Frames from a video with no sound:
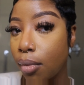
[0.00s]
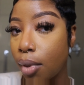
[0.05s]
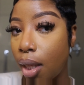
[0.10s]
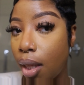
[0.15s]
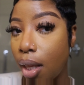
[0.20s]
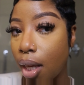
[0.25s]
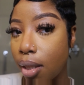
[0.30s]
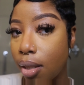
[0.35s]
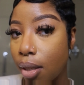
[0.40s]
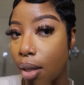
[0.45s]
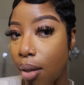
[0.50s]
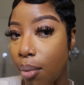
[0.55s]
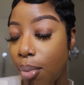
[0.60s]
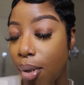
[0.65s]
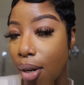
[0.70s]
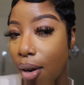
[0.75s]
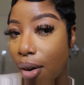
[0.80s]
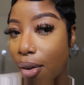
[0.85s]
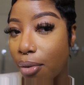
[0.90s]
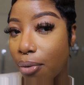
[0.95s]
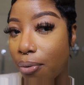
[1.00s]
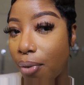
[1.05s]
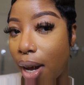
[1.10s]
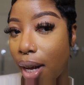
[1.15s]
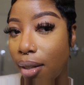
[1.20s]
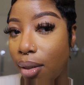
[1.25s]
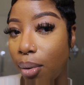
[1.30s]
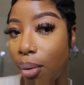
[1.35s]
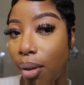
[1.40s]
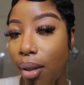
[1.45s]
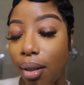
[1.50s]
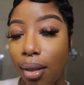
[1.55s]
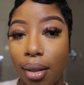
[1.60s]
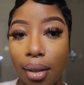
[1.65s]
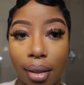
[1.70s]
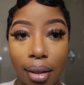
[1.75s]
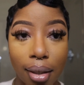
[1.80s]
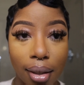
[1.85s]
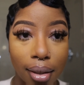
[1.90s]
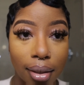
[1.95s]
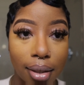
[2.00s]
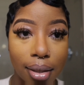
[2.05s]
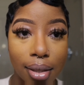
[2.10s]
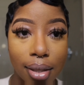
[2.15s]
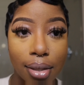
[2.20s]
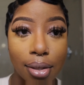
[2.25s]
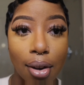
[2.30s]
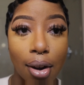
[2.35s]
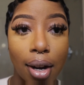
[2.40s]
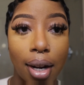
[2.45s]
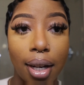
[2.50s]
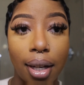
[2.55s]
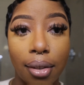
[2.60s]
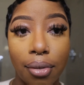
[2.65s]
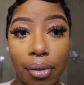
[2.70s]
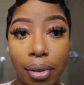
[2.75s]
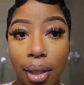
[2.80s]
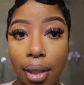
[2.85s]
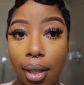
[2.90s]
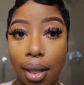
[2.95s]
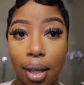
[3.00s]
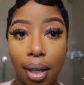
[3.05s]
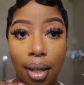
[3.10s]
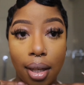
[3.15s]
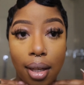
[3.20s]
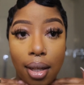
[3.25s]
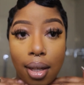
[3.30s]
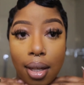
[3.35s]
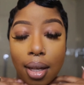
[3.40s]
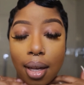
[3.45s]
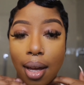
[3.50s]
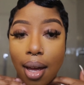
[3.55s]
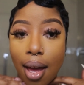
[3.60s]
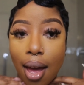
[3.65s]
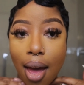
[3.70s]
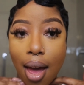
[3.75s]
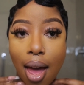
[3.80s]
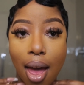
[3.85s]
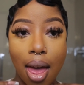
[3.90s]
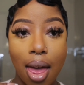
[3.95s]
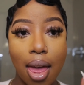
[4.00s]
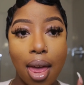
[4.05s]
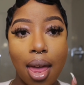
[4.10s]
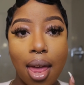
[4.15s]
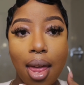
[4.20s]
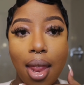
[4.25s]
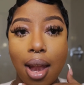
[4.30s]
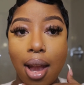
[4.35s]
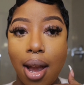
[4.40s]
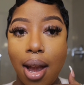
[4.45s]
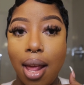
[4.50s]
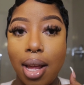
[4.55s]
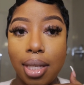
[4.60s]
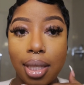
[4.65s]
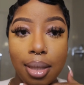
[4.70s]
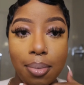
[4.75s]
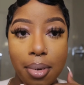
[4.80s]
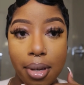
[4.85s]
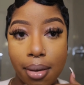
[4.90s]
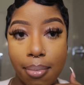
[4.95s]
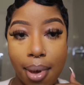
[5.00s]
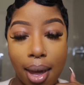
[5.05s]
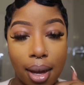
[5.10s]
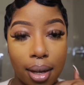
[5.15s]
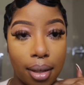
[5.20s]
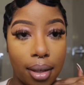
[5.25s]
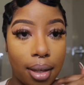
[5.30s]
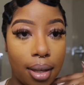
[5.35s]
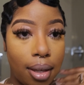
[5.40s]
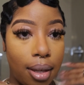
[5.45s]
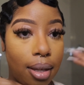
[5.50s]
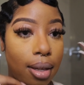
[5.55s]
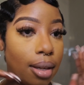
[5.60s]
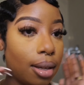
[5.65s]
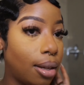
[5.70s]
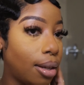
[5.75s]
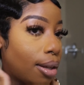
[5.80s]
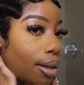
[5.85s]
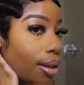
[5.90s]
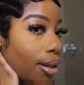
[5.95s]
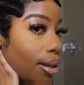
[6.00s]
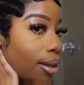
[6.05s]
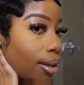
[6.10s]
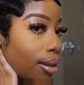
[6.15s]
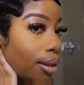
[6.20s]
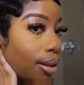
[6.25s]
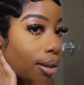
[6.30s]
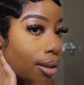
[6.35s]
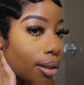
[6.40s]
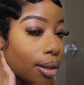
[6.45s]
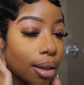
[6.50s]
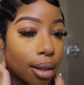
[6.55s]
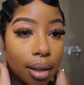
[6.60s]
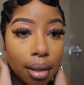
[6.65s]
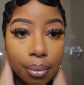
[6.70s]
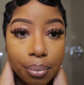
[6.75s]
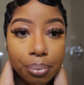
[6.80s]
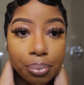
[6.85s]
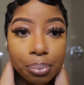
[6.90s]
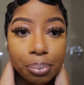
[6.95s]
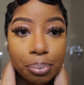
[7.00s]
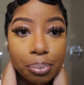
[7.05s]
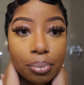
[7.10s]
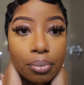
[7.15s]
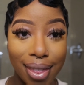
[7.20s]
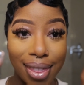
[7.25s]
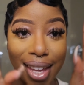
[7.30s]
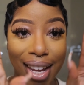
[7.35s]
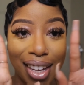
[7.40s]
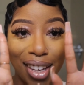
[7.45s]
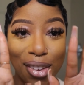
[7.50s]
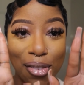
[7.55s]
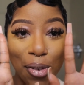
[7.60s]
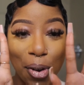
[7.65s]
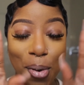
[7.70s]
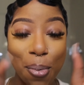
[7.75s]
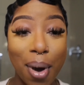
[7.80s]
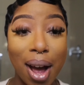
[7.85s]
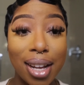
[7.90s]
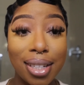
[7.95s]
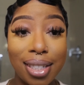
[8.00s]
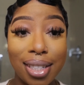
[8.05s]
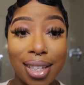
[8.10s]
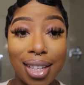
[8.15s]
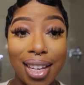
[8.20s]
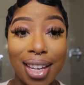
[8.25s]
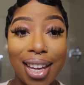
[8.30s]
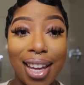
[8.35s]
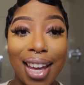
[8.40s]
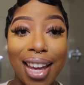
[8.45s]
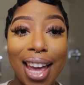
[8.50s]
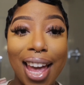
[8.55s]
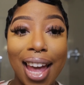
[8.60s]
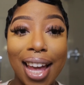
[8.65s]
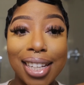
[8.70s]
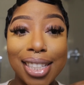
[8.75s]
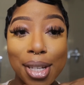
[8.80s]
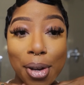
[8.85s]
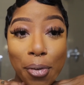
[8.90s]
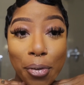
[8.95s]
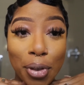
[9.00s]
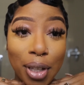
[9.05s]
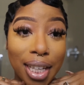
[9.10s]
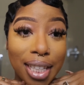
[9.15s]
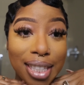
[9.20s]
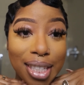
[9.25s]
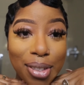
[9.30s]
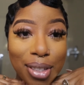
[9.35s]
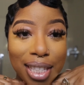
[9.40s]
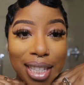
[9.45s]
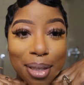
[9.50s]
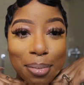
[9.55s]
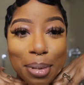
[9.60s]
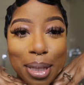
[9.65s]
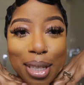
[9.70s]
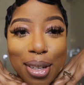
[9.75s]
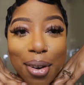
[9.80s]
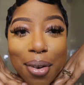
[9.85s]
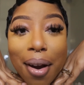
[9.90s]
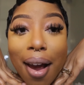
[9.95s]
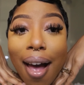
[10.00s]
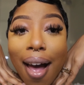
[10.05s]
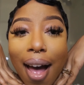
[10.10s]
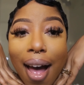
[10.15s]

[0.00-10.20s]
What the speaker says: and that's gonna be our final look. This is our everyday let's be a baddie look. Thank you for watching, and don't forget to subscribe.